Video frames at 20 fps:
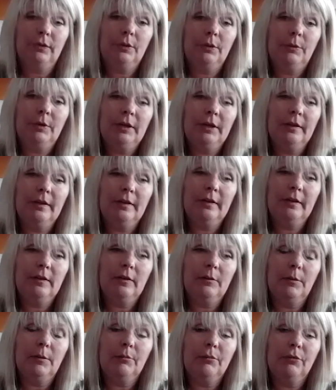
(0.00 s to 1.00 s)
we can see
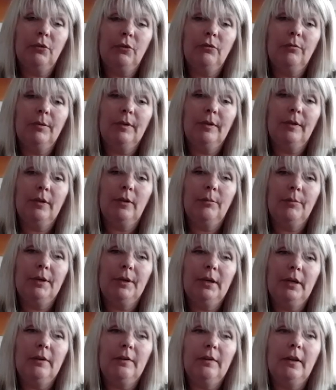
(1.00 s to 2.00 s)
some improvement there,
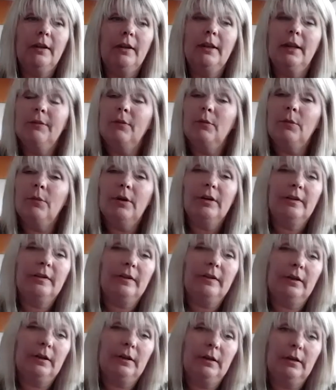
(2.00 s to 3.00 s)
because I never want to
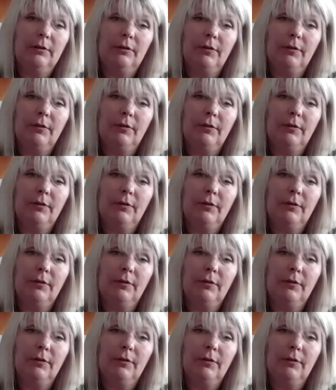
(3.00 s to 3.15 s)
see